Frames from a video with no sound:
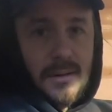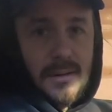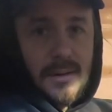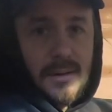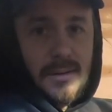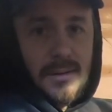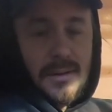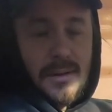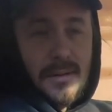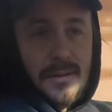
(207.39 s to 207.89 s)

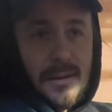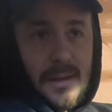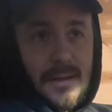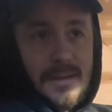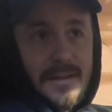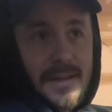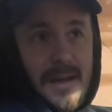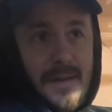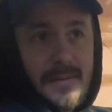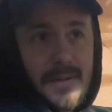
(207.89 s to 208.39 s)
There
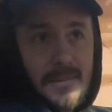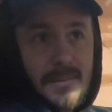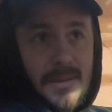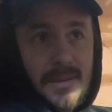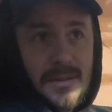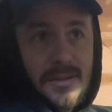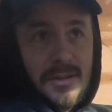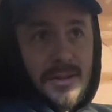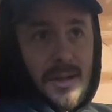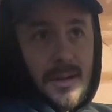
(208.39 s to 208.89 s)
does have to
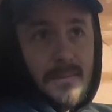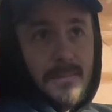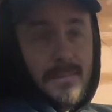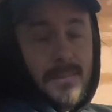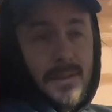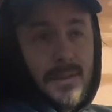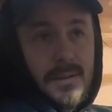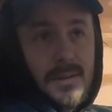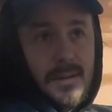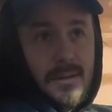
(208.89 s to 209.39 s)
be some
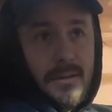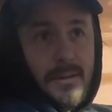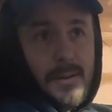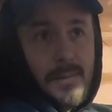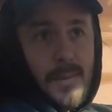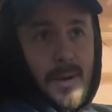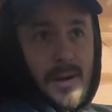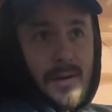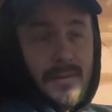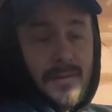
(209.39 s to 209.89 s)
interior
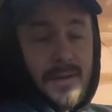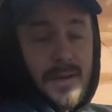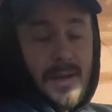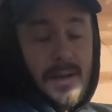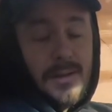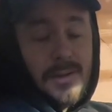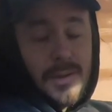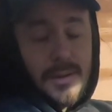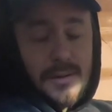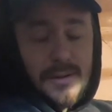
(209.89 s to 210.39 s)

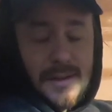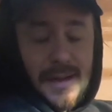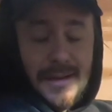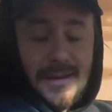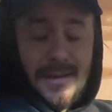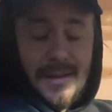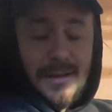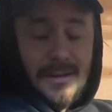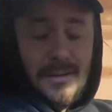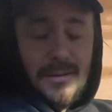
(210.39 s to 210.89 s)
modifications. I
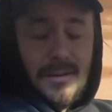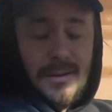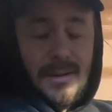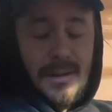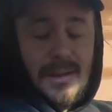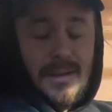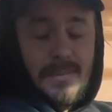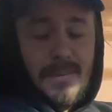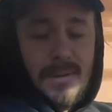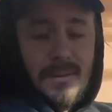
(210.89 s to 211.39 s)
think you can
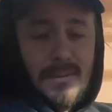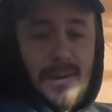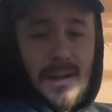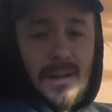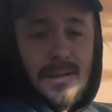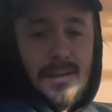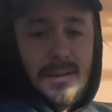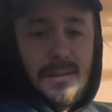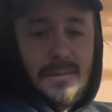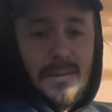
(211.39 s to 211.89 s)
keep it
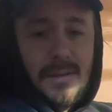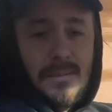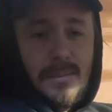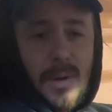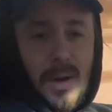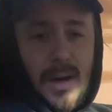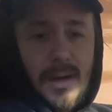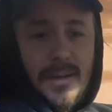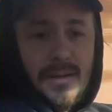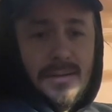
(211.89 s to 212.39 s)
relatively
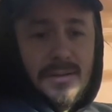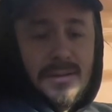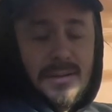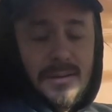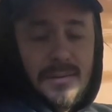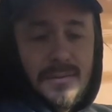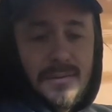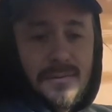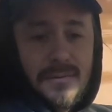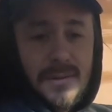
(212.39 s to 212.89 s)
modest
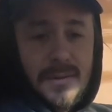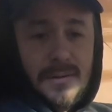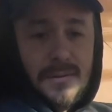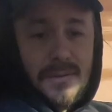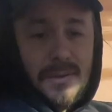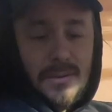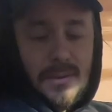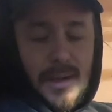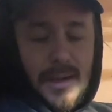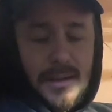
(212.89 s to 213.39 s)
if
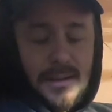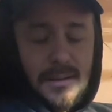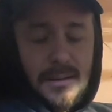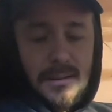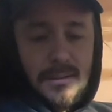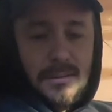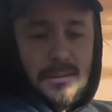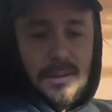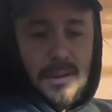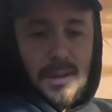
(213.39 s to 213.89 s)
you'd like
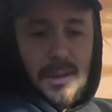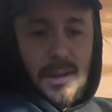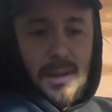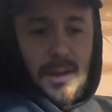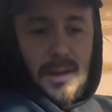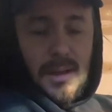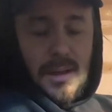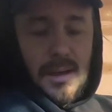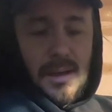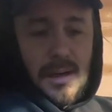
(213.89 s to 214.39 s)
to,
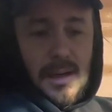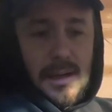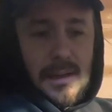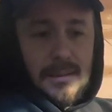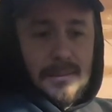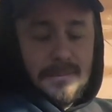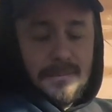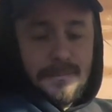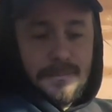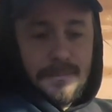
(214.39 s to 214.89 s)

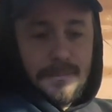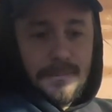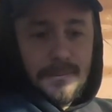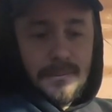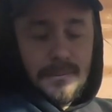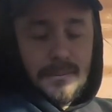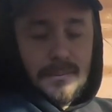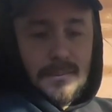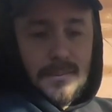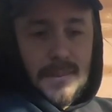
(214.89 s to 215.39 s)
and
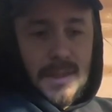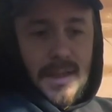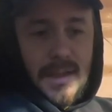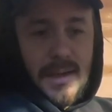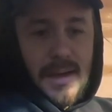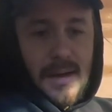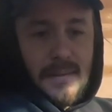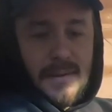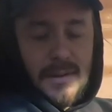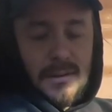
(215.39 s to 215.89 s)

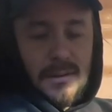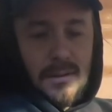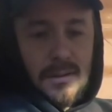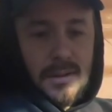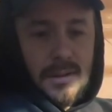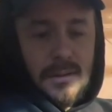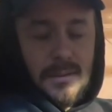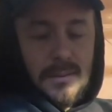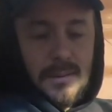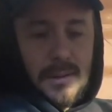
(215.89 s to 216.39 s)
have it
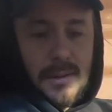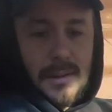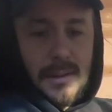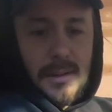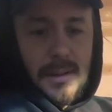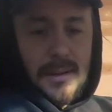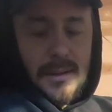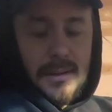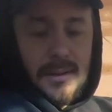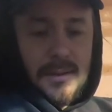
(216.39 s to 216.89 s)
look,
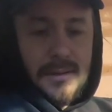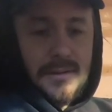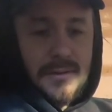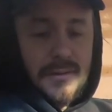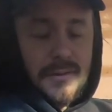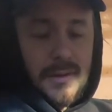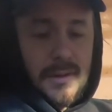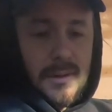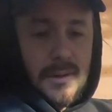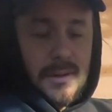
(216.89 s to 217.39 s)
at least
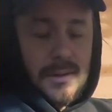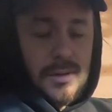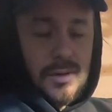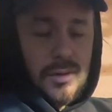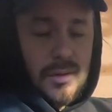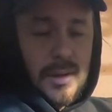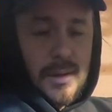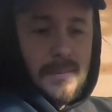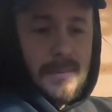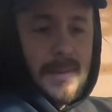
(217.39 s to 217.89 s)
for the
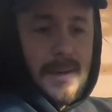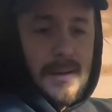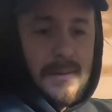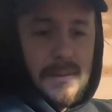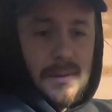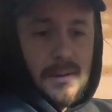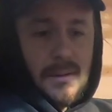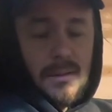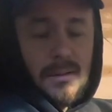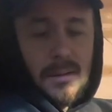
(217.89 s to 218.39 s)
trim, have
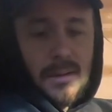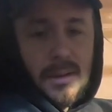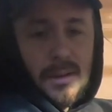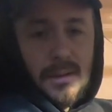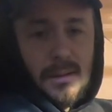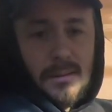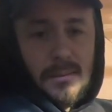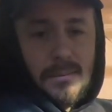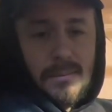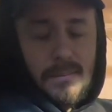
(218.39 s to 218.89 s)
it
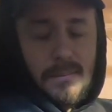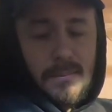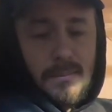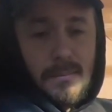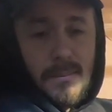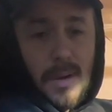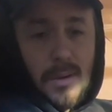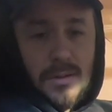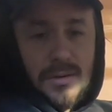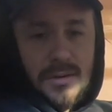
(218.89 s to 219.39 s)
looking
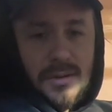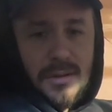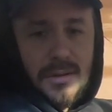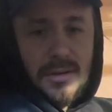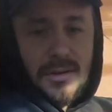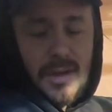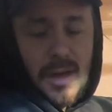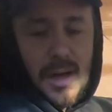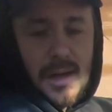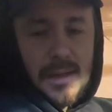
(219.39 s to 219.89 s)
mostly
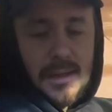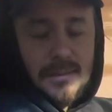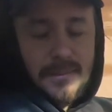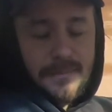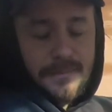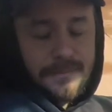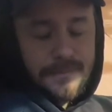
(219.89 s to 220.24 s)
stock.